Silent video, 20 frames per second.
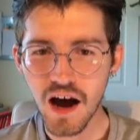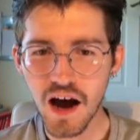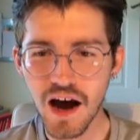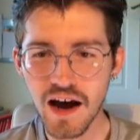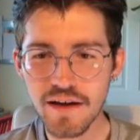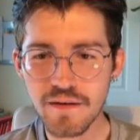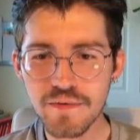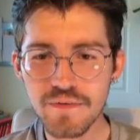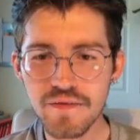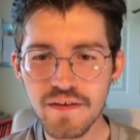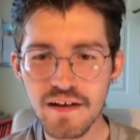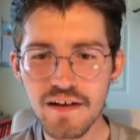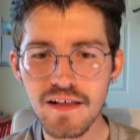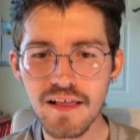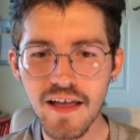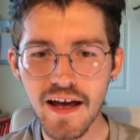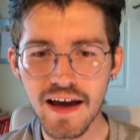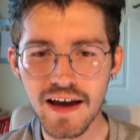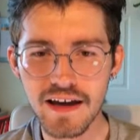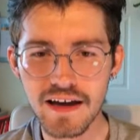I feel
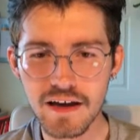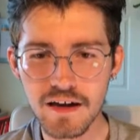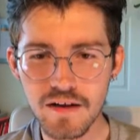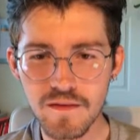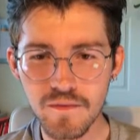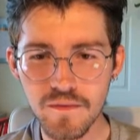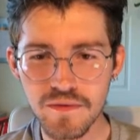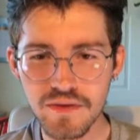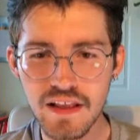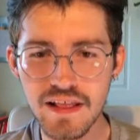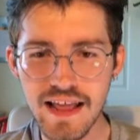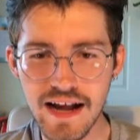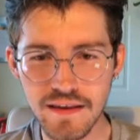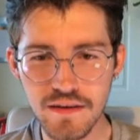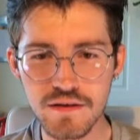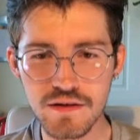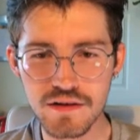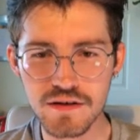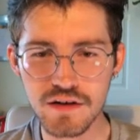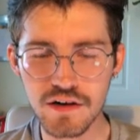like the length
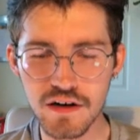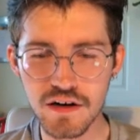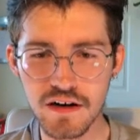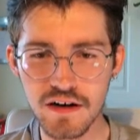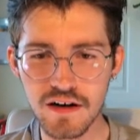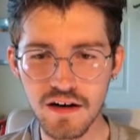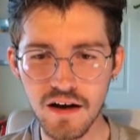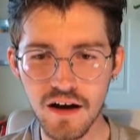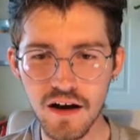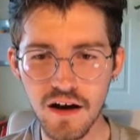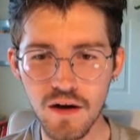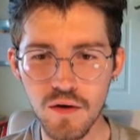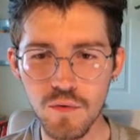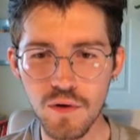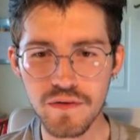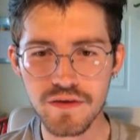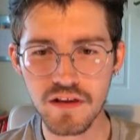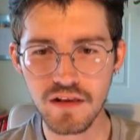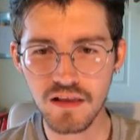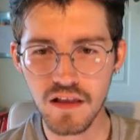of the skirt
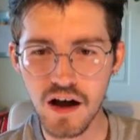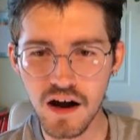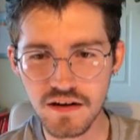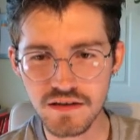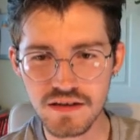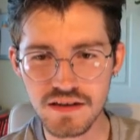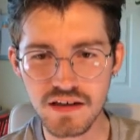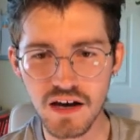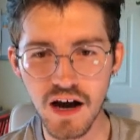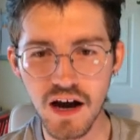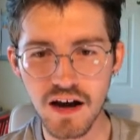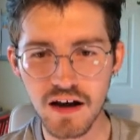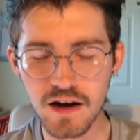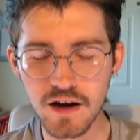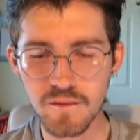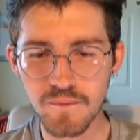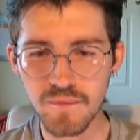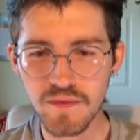with the long sock